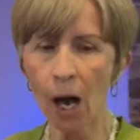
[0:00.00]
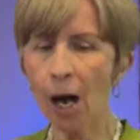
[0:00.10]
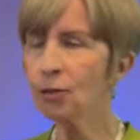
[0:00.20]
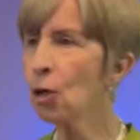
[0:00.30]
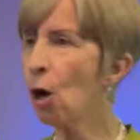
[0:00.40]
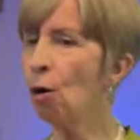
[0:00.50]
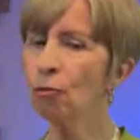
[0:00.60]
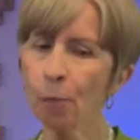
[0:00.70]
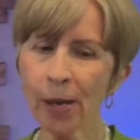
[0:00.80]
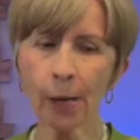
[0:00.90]
God
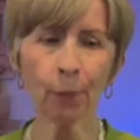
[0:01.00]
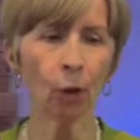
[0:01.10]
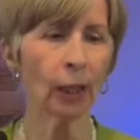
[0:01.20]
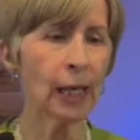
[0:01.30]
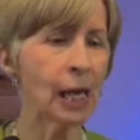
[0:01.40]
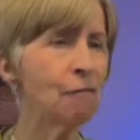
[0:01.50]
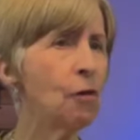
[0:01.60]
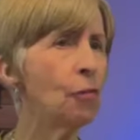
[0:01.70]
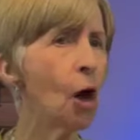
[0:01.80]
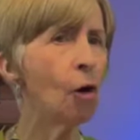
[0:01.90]
told the people,
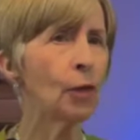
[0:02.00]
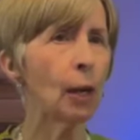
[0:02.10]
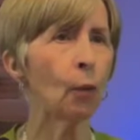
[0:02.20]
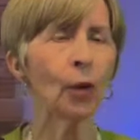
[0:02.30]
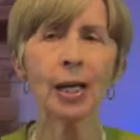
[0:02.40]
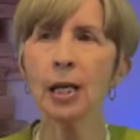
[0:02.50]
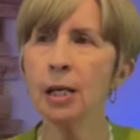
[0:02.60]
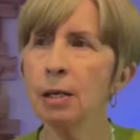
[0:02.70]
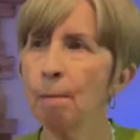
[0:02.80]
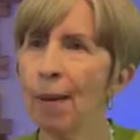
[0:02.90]
even though they were
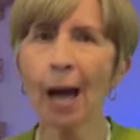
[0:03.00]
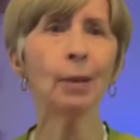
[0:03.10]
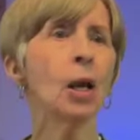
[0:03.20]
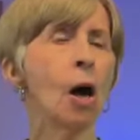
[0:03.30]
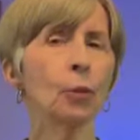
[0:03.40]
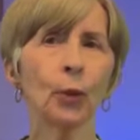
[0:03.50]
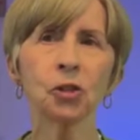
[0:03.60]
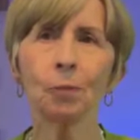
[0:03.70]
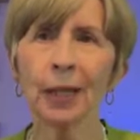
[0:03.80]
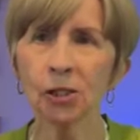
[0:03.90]
in
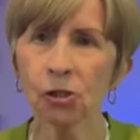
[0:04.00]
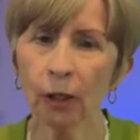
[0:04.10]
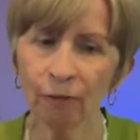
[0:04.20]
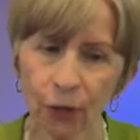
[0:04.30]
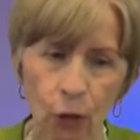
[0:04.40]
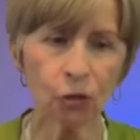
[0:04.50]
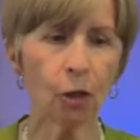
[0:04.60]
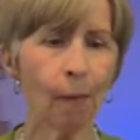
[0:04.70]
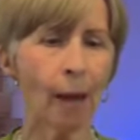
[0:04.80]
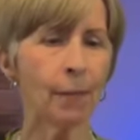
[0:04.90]
Babylon, which means
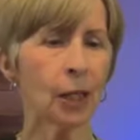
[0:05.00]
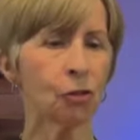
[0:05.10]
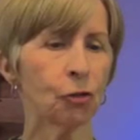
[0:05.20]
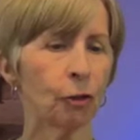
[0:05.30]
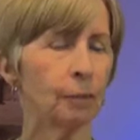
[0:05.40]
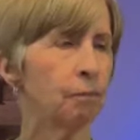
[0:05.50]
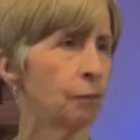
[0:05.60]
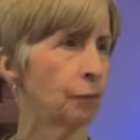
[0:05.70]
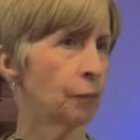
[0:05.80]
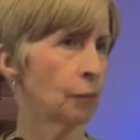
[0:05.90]
confusion by
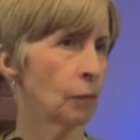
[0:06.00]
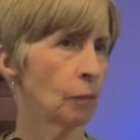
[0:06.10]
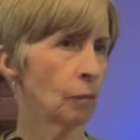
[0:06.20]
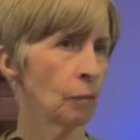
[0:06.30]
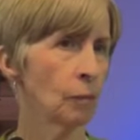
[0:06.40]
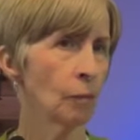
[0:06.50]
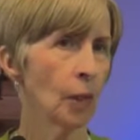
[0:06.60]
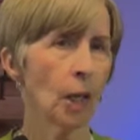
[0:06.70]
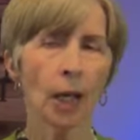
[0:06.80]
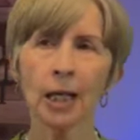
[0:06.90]
mixture,
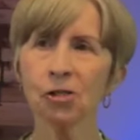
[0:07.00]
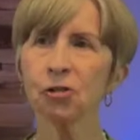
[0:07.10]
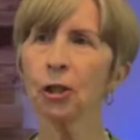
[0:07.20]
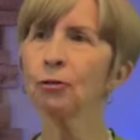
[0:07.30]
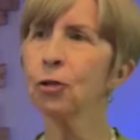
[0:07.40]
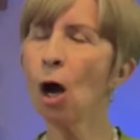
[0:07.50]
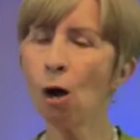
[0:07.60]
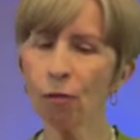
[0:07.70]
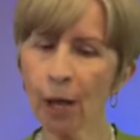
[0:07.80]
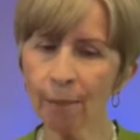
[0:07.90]
he still
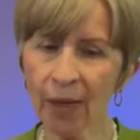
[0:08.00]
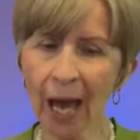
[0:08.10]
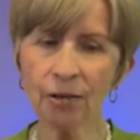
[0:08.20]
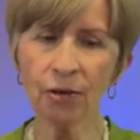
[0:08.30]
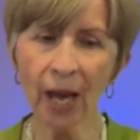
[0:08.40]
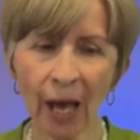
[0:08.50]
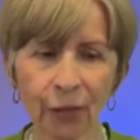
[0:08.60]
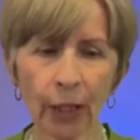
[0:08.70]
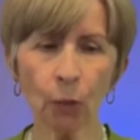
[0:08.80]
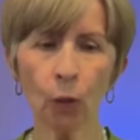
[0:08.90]
told them that
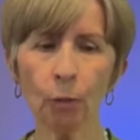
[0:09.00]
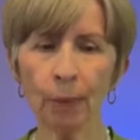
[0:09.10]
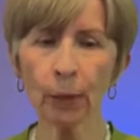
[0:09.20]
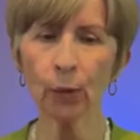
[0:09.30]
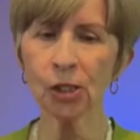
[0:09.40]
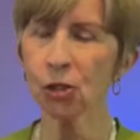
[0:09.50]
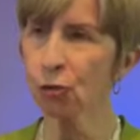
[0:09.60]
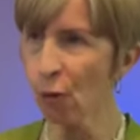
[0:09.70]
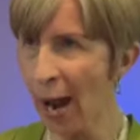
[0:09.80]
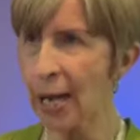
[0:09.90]
nothing would be
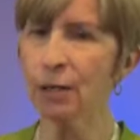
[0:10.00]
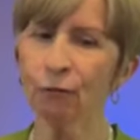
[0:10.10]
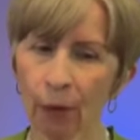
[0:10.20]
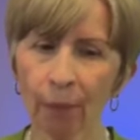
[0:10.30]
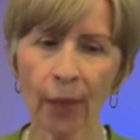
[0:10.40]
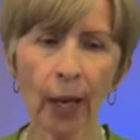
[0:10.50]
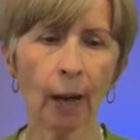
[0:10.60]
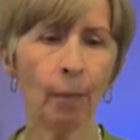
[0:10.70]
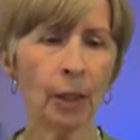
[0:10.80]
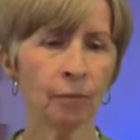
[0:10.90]
restrained from
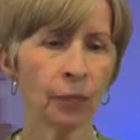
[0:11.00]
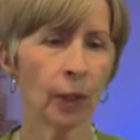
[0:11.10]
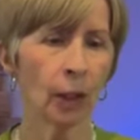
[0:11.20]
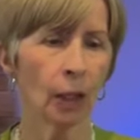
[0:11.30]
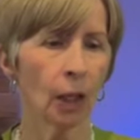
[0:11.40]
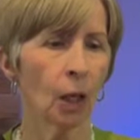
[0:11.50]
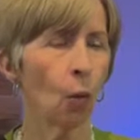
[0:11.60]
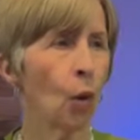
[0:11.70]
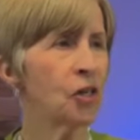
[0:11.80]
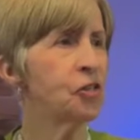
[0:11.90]
them
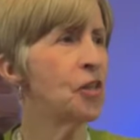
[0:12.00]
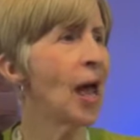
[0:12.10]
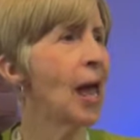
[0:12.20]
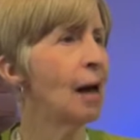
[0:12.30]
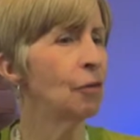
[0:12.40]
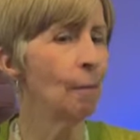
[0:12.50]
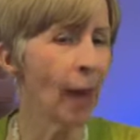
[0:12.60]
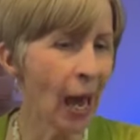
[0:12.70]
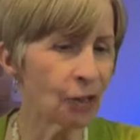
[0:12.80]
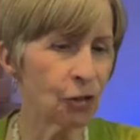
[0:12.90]
which they
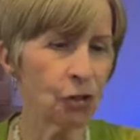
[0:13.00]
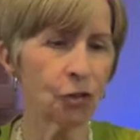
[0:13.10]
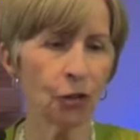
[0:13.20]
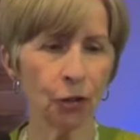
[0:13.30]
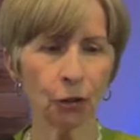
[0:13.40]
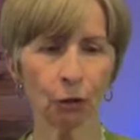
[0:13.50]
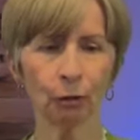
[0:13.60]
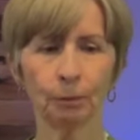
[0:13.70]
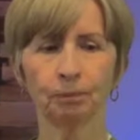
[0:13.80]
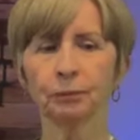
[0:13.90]
have imagined to
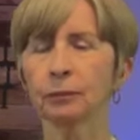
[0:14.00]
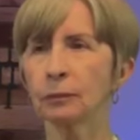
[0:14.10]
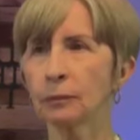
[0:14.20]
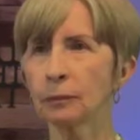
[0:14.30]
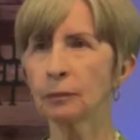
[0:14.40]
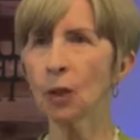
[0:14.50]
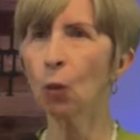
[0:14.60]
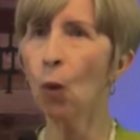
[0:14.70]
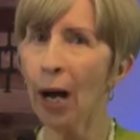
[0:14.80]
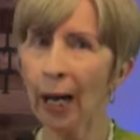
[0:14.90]
do.
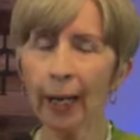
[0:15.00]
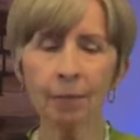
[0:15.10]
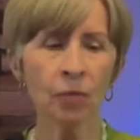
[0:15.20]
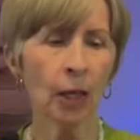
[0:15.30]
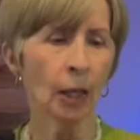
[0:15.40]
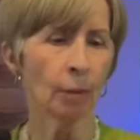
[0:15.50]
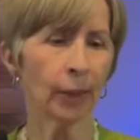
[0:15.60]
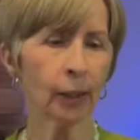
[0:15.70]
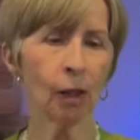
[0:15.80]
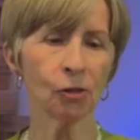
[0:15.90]
Why?
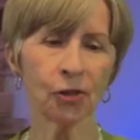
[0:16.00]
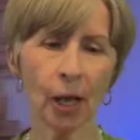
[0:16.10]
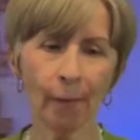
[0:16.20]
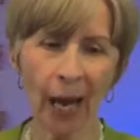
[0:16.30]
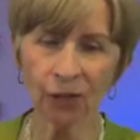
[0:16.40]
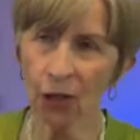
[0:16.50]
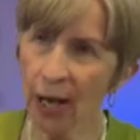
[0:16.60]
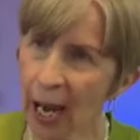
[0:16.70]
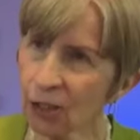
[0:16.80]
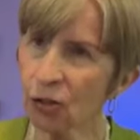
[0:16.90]
Because the
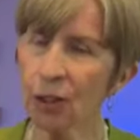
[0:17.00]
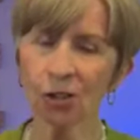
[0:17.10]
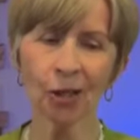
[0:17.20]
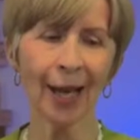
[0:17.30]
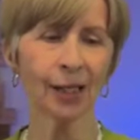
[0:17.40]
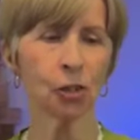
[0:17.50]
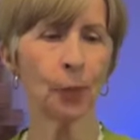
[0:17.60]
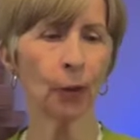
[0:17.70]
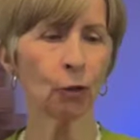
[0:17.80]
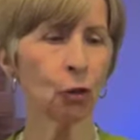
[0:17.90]
imagination is like a
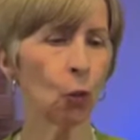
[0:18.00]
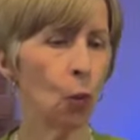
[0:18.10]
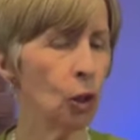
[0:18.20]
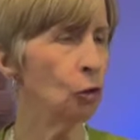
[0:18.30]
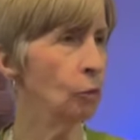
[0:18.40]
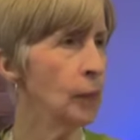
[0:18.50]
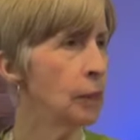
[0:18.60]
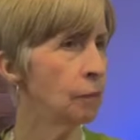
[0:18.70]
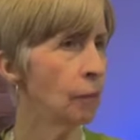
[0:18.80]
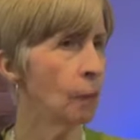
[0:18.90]
spiritual womb.
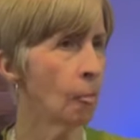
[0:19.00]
